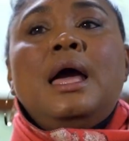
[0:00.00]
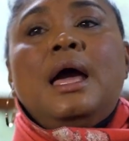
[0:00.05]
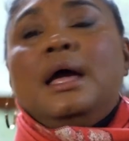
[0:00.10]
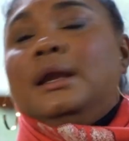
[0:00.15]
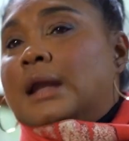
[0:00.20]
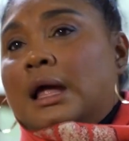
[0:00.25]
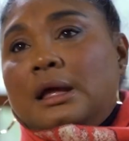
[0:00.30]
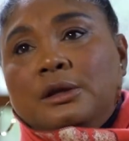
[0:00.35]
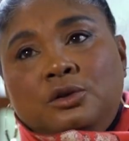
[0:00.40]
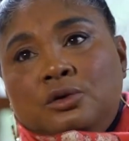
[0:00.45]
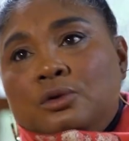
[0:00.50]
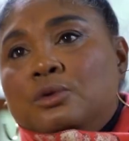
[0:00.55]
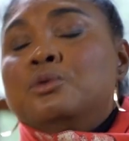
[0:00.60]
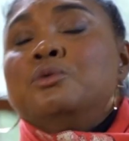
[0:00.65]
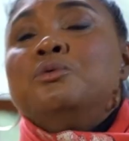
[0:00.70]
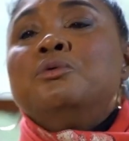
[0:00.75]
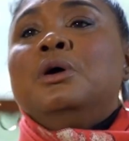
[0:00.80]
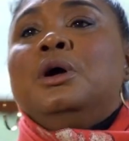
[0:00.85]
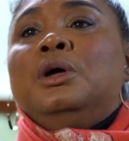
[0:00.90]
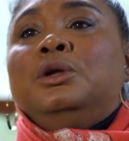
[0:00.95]
And
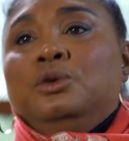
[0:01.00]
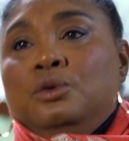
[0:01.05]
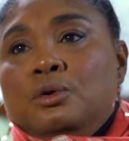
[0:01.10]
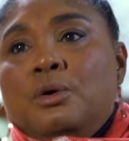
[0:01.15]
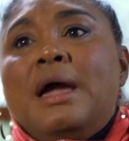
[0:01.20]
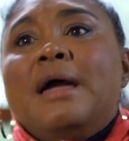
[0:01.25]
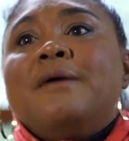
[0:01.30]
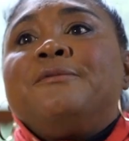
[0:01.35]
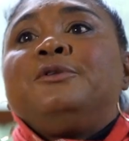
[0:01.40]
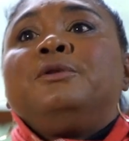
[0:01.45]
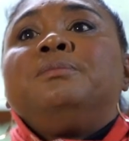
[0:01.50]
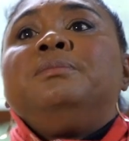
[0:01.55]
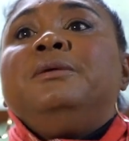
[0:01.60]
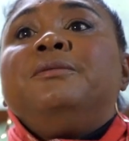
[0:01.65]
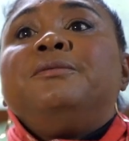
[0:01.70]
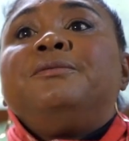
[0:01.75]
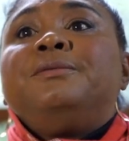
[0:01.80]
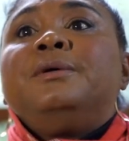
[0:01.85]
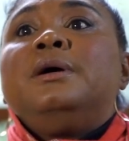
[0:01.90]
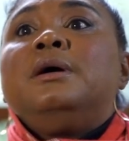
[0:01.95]
you have to be
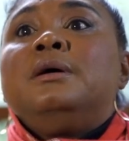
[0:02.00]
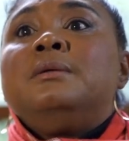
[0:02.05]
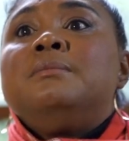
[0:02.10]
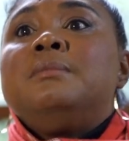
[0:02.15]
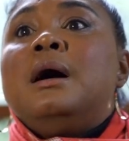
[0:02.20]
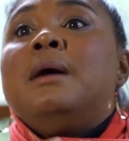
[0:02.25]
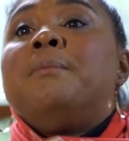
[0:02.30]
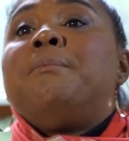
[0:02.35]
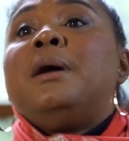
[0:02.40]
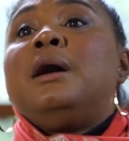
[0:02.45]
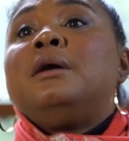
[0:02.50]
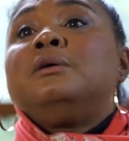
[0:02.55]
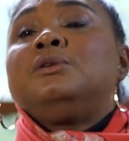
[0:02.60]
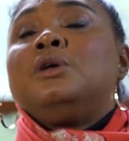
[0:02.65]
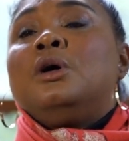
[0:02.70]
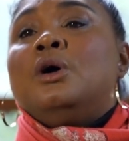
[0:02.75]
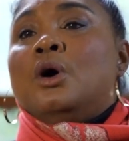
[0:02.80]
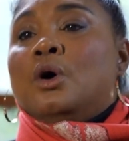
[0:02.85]
firm about